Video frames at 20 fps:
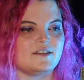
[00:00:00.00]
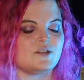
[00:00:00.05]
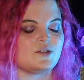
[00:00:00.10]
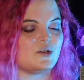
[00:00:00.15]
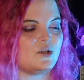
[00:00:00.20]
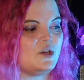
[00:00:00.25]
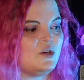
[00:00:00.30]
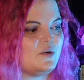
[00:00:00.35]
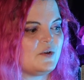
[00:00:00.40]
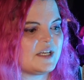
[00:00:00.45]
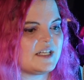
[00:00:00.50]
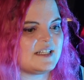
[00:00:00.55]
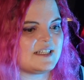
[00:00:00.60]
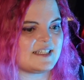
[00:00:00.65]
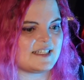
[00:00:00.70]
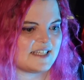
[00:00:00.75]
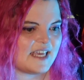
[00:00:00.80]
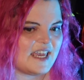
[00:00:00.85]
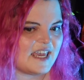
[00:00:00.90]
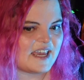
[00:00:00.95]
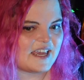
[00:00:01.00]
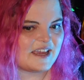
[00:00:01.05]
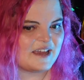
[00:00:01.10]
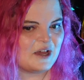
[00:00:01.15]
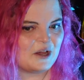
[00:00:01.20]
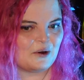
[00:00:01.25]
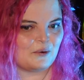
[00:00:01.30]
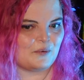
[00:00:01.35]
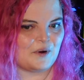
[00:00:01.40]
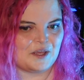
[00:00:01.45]
So you can see
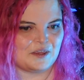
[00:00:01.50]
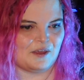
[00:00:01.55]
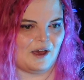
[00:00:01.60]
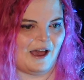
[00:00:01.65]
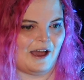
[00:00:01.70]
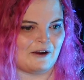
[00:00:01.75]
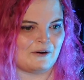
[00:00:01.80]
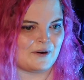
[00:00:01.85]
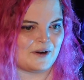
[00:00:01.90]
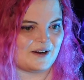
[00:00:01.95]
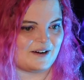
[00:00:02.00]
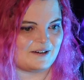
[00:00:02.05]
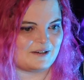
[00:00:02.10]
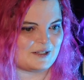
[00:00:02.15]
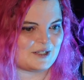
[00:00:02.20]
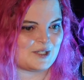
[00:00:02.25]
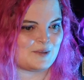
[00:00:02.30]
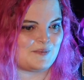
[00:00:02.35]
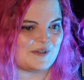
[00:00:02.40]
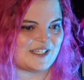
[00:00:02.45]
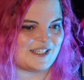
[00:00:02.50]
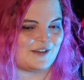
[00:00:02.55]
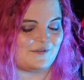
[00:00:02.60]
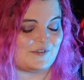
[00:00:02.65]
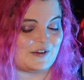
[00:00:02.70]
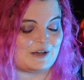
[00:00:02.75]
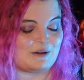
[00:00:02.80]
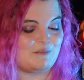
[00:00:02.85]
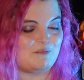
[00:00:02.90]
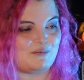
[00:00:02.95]
with our
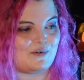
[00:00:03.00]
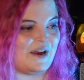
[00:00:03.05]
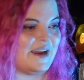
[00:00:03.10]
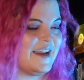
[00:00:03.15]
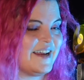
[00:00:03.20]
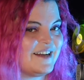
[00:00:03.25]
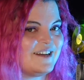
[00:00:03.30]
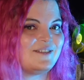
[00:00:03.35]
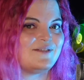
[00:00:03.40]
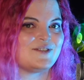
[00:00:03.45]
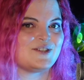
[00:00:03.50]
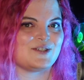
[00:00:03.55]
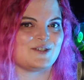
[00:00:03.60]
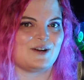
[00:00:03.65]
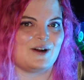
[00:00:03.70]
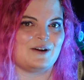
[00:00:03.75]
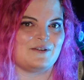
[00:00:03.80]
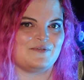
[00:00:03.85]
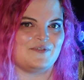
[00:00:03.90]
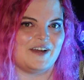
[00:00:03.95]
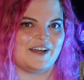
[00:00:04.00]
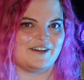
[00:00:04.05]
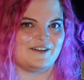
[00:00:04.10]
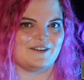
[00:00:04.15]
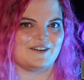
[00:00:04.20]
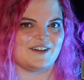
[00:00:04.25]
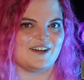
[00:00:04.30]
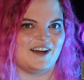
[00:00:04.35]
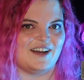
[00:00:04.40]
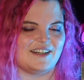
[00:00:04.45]
specific brand of
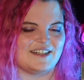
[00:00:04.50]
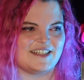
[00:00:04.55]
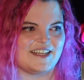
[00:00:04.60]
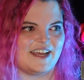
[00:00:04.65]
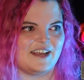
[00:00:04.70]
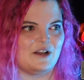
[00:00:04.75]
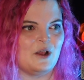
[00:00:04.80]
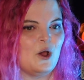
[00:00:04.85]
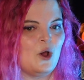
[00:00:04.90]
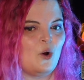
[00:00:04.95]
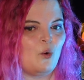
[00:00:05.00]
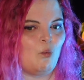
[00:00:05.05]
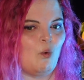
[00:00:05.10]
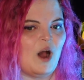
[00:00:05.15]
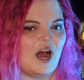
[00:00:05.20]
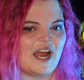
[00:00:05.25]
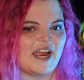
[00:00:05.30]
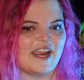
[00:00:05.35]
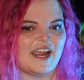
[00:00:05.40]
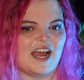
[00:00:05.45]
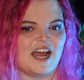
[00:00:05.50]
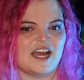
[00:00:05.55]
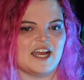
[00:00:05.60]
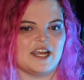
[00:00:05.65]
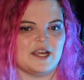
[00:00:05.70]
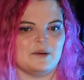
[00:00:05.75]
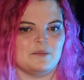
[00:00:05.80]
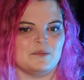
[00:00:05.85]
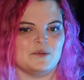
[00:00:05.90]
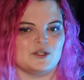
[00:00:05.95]
Starfinder content why I
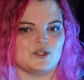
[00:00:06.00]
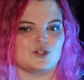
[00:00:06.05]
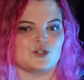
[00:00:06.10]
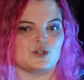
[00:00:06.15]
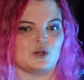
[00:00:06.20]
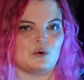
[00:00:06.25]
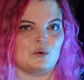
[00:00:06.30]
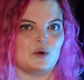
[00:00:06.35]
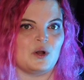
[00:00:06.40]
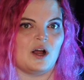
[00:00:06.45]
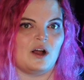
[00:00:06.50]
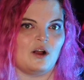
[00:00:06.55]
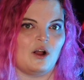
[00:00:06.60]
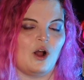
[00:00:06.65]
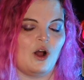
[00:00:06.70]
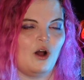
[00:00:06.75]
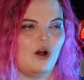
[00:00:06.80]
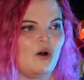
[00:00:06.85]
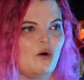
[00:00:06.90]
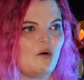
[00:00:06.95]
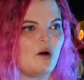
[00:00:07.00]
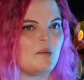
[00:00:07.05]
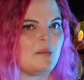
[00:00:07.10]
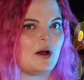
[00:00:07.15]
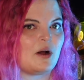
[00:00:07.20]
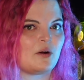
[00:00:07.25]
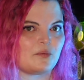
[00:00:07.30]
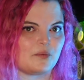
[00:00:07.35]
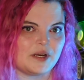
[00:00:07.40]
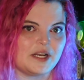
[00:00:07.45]
am so gung-ho
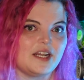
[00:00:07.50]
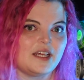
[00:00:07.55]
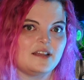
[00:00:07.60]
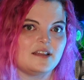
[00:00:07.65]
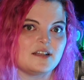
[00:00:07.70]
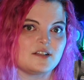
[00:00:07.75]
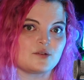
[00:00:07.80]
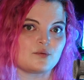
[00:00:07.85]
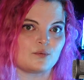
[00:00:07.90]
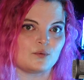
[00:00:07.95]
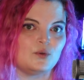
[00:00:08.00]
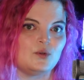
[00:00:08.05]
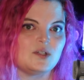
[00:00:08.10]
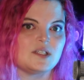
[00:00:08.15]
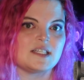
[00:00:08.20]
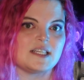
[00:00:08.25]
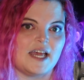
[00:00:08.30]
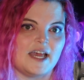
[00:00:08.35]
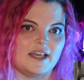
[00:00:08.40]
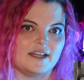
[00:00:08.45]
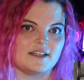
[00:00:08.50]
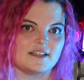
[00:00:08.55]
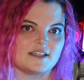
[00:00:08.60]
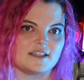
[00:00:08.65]
about reading this rule set.